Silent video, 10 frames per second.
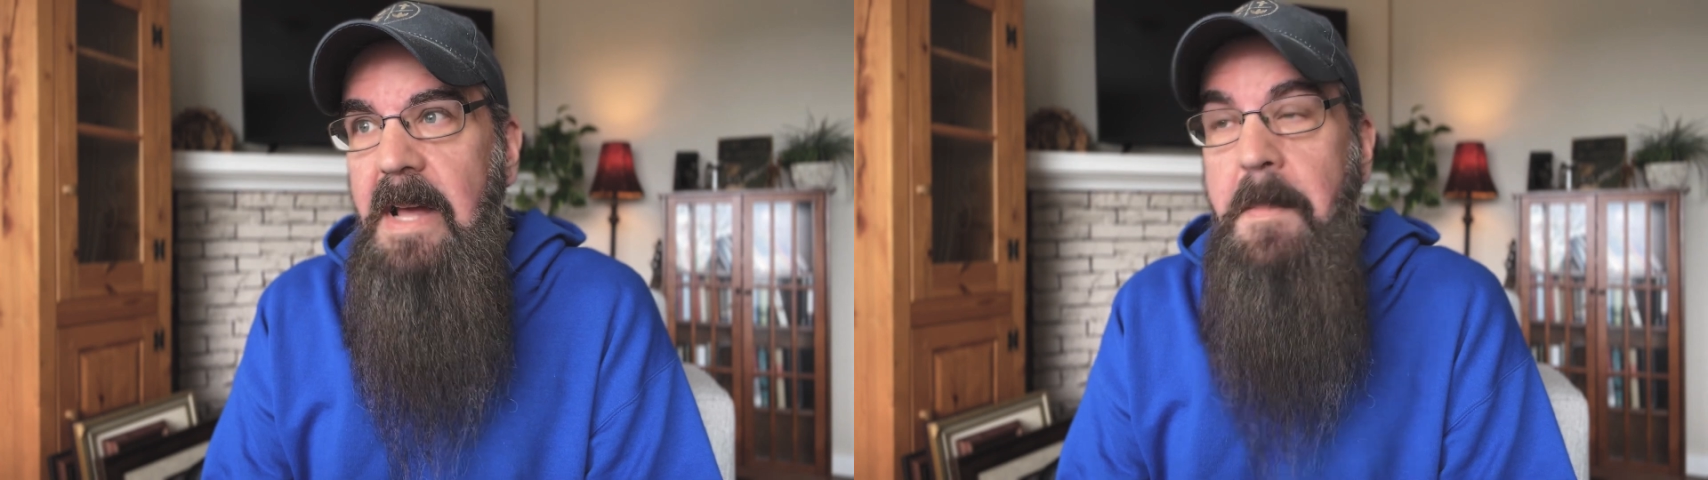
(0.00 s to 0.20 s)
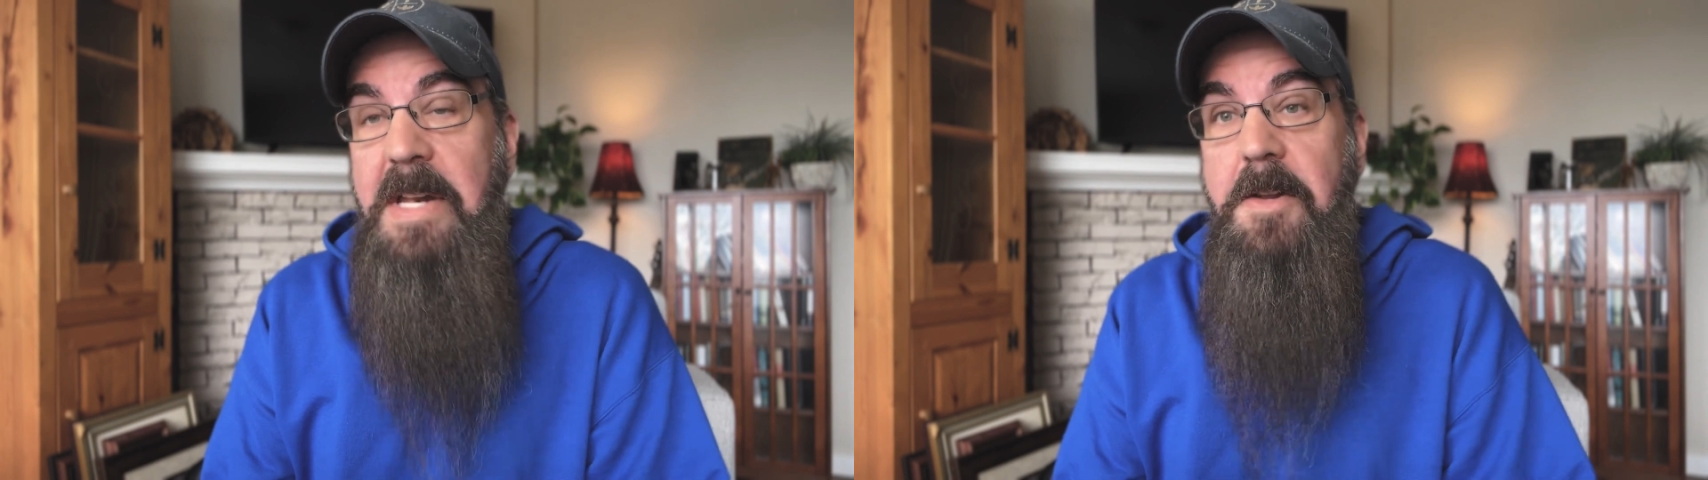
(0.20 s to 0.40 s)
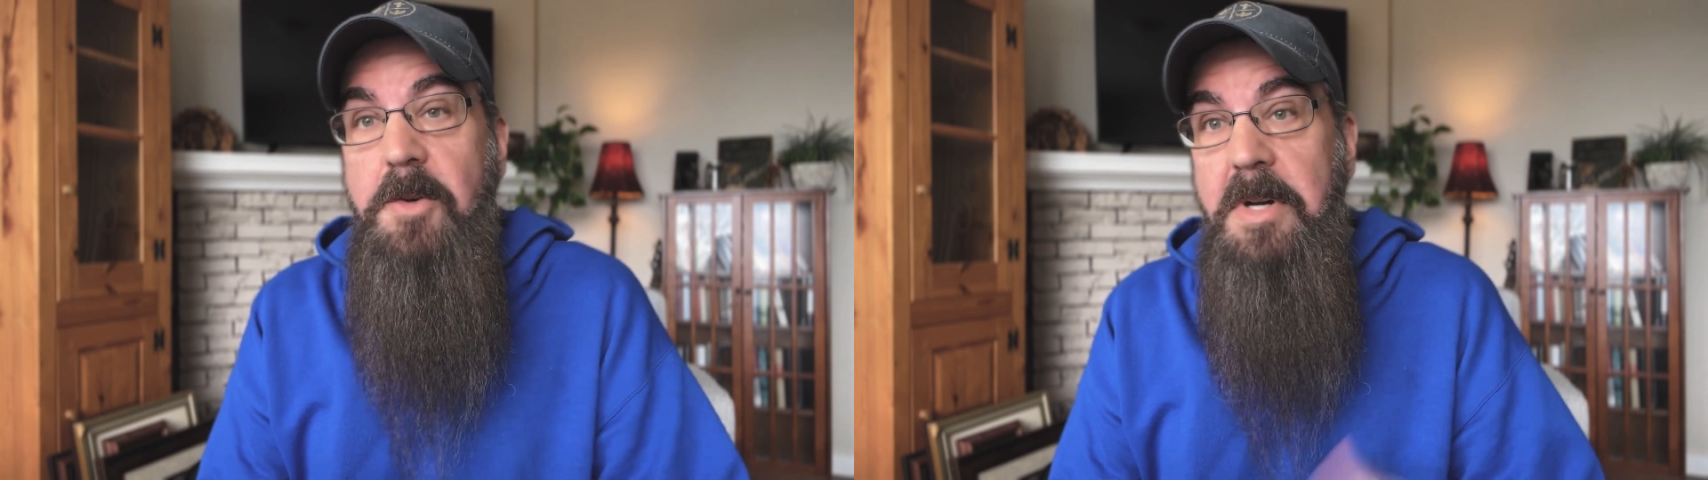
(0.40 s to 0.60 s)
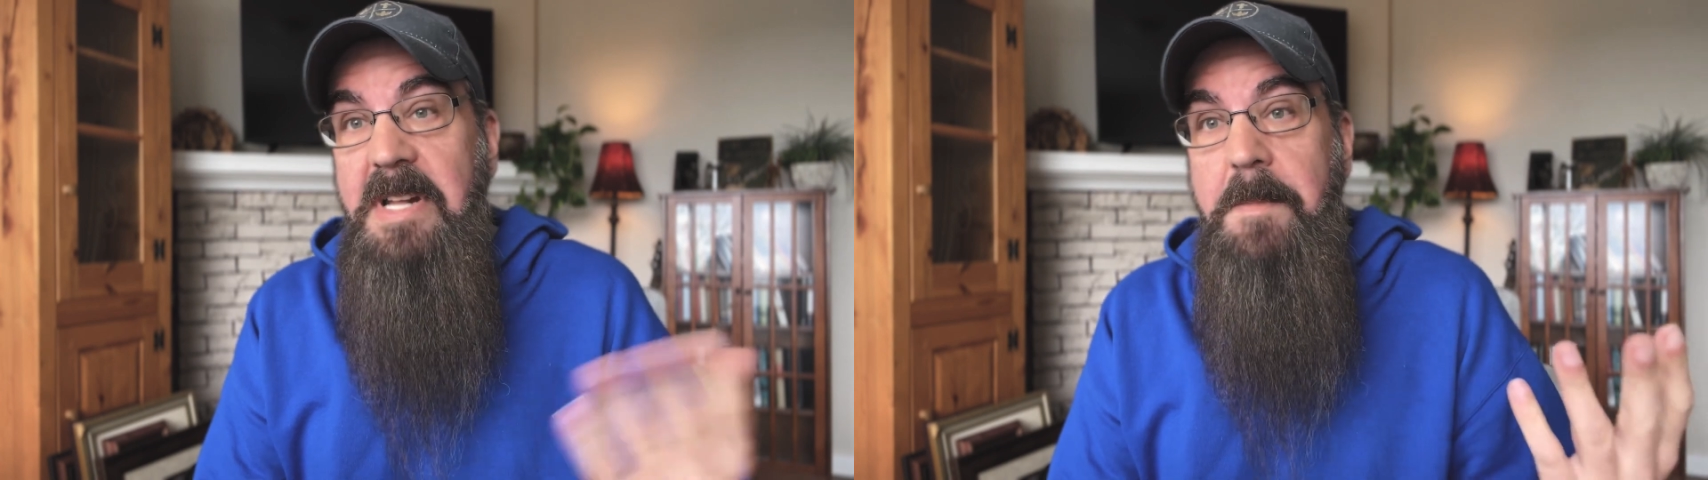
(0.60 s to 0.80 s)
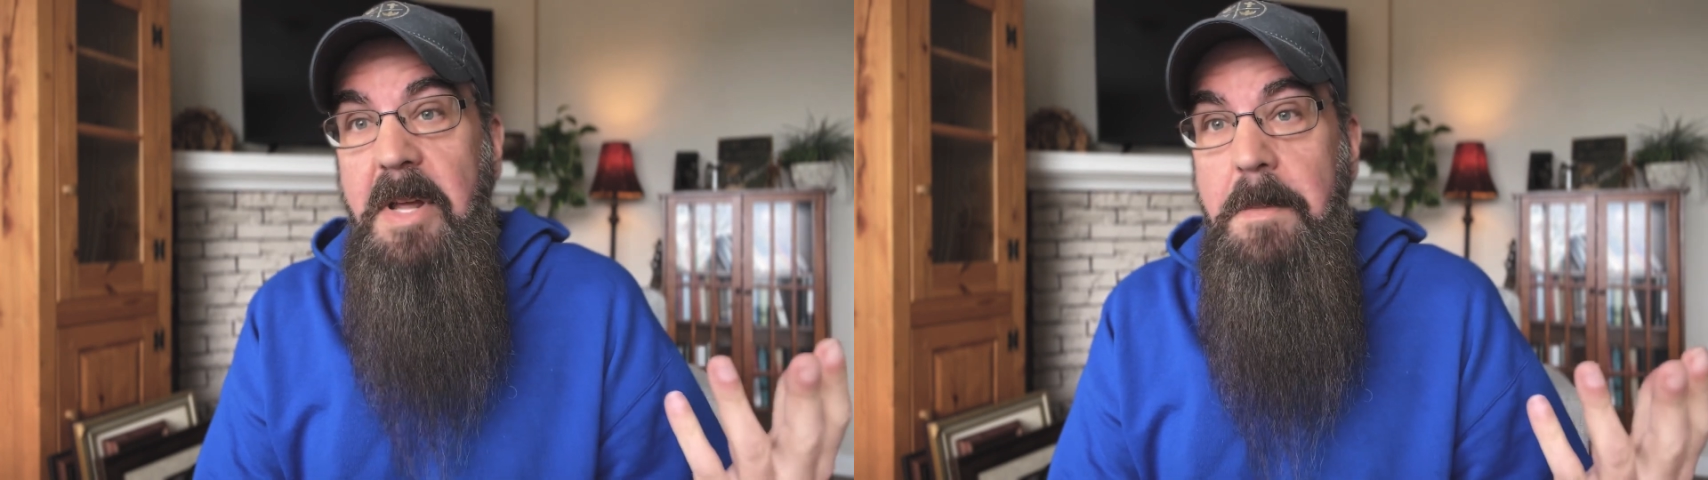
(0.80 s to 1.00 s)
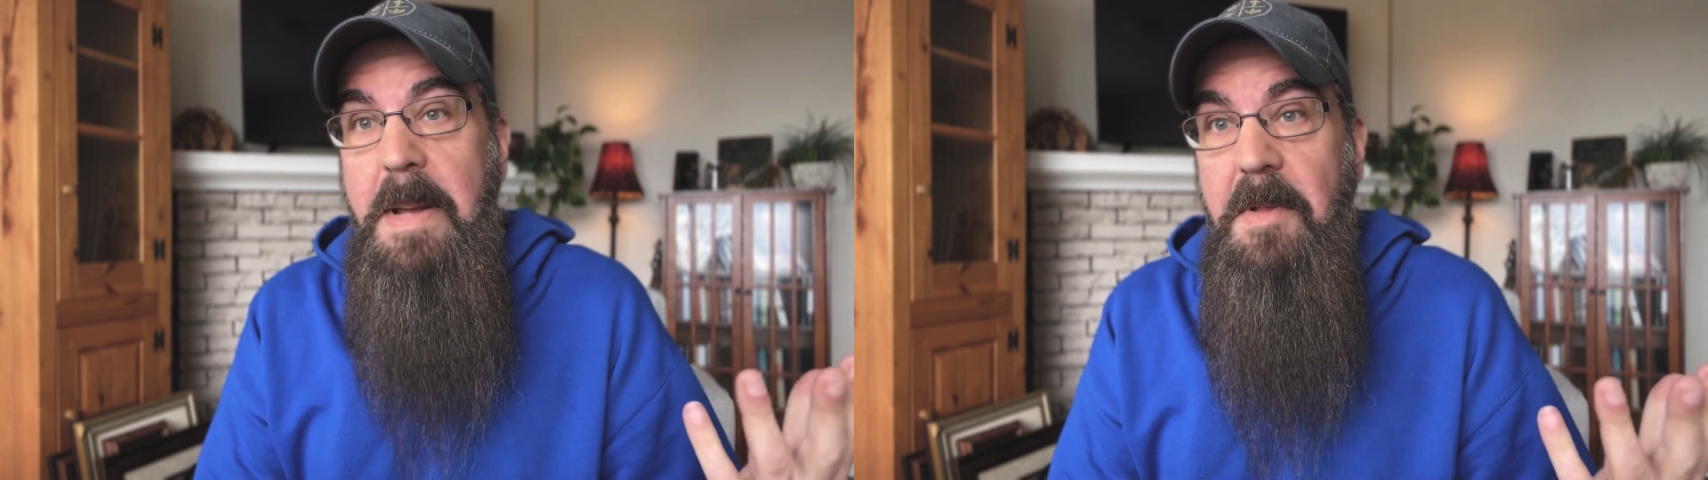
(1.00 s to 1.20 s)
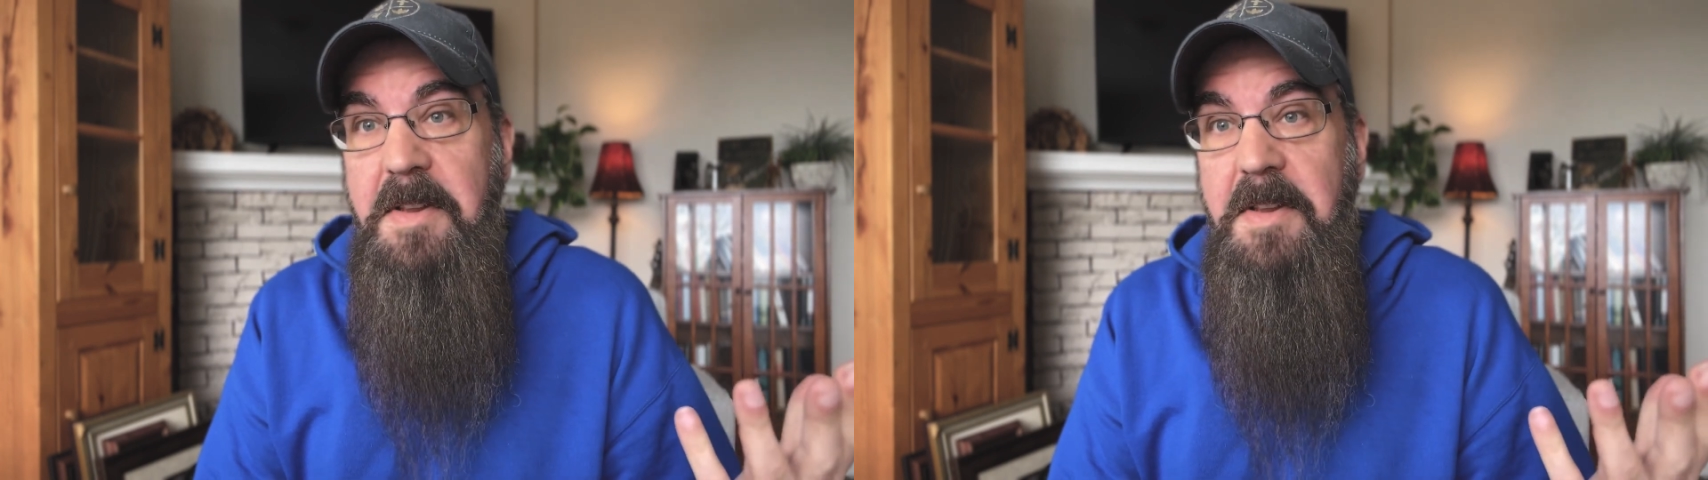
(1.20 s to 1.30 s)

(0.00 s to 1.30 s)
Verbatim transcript: I mean, there's only 10 million people